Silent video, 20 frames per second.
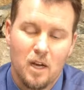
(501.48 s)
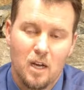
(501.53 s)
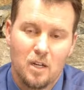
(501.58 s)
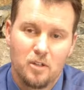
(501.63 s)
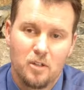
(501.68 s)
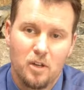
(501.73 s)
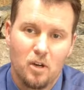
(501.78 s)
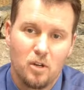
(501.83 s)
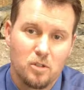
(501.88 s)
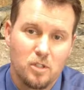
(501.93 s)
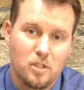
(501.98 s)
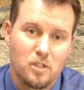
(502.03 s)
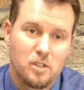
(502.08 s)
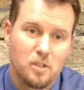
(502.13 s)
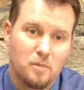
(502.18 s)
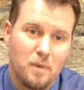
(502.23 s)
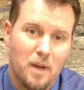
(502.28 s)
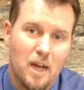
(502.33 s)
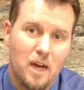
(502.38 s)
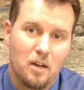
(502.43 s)
dose is
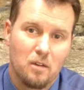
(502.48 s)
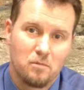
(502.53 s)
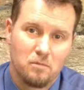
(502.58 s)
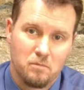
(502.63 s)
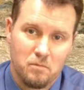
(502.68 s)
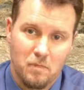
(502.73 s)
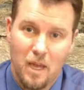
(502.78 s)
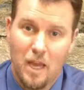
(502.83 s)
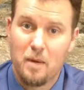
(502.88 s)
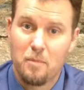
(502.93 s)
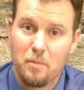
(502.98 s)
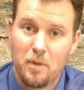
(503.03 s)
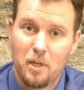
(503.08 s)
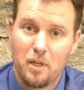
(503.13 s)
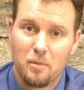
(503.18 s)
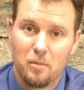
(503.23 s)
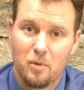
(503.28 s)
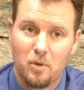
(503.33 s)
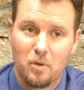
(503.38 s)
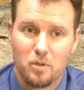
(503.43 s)
about 8
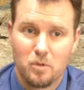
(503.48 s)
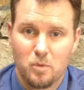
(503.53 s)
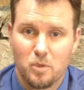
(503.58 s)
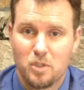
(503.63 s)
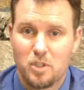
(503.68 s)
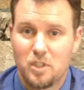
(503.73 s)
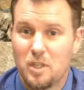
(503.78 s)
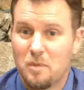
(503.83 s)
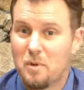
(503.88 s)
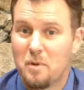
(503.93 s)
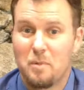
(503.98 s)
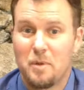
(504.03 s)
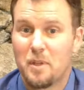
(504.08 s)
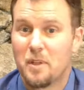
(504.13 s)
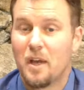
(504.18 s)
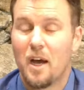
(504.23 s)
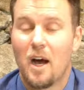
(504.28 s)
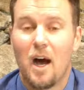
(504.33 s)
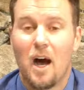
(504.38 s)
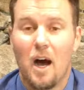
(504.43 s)
millimoles, which seem to be
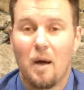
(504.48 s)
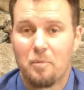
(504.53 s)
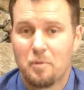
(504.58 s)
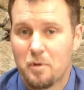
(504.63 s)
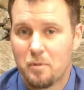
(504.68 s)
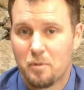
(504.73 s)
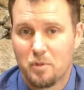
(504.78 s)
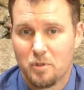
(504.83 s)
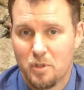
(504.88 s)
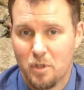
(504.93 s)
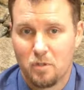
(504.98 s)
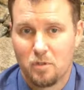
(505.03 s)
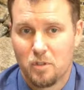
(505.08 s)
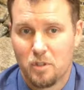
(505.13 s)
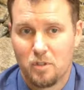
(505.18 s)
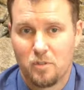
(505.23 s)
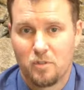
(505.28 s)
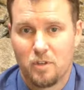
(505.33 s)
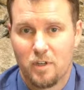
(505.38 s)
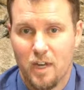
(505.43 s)
the optimal
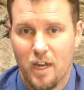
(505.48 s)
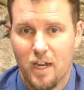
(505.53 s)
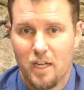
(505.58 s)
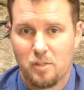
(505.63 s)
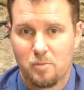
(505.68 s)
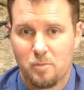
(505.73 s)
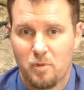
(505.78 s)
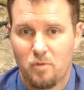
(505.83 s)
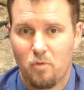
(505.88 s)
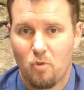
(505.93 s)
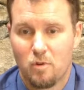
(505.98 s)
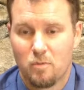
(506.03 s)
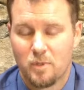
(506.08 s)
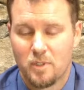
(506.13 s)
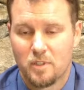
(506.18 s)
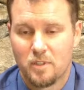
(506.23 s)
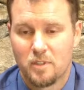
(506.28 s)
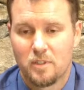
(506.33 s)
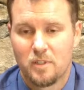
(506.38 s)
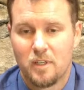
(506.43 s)
dosage for enhanced
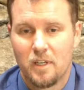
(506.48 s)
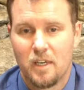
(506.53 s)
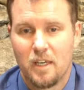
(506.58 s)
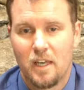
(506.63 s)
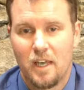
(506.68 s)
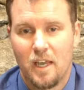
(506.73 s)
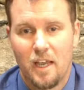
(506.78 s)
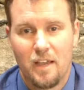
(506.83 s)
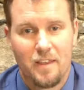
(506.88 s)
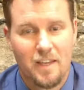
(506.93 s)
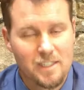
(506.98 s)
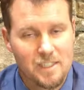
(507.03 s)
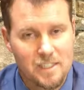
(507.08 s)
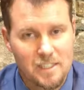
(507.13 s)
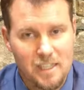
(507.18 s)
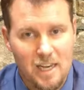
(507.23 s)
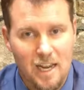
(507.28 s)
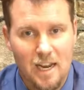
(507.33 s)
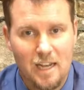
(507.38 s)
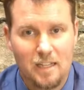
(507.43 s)
performance. And that's
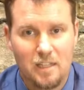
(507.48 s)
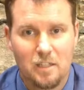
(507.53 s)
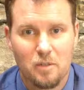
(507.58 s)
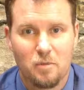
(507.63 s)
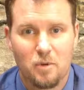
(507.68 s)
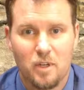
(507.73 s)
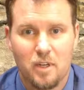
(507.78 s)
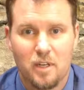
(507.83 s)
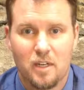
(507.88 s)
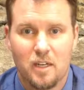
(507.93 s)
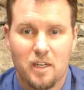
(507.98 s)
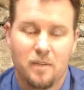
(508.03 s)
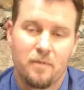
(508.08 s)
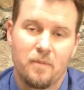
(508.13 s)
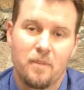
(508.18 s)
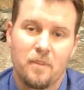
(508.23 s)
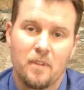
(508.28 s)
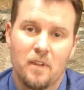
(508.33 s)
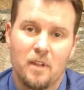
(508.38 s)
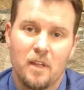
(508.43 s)
exactly what
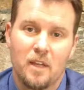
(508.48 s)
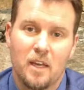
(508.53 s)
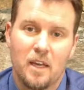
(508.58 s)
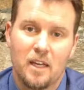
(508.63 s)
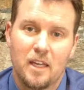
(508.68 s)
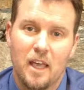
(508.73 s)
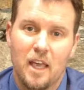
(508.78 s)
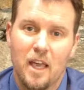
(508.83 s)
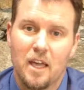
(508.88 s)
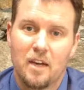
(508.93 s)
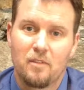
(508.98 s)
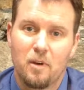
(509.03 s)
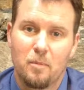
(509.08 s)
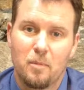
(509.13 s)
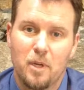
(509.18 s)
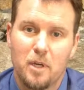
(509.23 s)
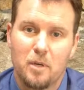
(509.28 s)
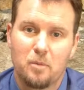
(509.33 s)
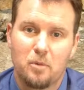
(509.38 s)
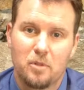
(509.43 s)
a can of
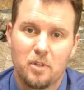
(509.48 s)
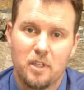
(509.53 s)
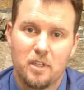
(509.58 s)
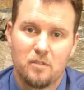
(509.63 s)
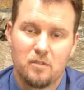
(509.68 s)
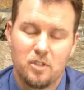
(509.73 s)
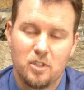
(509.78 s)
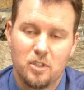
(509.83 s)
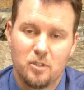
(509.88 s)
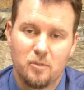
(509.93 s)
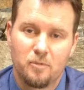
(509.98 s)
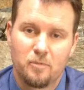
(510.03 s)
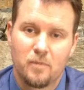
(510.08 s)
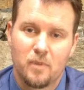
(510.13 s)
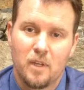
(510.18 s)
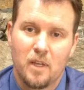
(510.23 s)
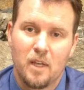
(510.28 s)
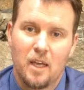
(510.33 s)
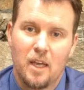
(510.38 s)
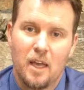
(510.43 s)
Unbeatable gives you.
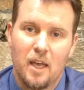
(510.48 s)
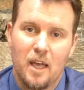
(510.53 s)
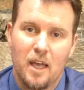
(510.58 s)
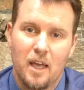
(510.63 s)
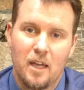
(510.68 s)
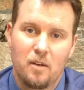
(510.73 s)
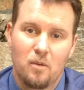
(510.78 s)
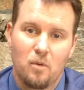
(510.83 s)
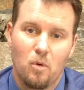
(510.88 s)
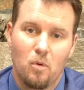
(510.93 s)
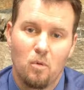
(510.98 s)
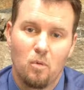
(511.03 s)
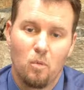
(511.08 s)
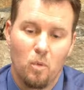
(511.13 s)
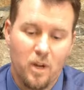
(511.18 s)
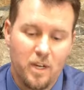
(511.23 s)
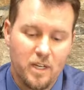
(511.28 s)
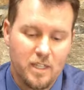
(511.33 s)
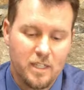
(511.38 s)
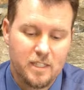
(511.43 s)
And
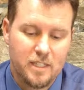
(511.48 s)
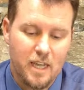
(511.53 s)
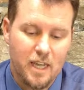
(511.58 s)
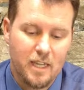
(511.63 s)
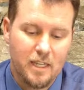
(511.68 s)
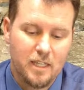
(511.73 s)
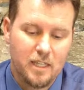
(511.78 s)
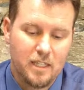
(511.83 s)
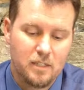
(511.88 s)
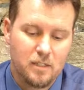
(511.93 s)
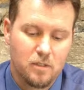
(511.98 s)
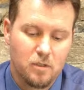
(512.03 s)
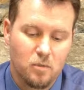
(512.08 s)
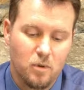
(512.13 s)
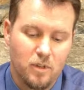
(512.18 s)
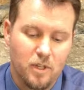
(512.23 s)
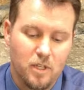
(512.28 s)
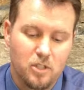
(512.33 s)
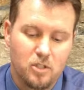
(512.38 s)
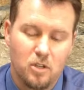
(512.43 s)
when do you take it?
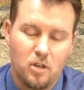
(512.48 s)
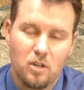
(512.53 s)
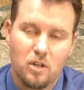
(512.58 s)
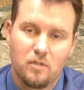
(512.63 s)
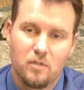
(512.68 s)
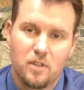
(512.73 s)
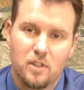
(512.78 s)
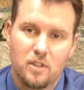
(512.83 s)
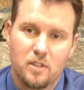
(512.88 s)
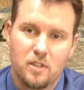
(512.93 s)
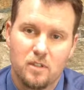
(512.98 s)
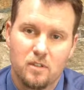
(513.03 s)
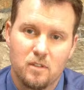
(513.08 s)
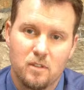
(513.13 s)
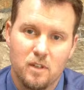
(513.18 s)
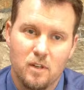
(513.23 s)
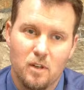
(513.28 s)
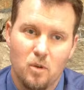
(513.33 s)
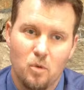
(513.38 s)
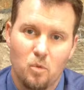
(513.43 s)
Well, they showed
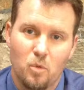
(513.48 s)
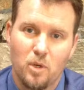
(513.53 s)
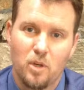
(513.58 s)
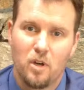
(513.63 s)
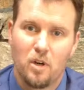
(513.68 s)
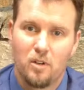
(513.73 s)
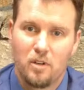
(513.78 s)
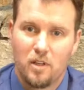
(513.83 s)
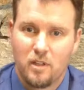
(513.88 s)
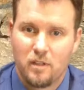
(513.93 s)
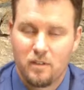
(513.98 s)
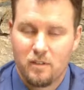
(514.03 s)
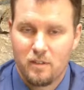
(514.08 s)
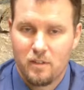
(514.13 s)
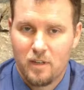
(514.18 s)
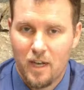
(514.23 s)
we know that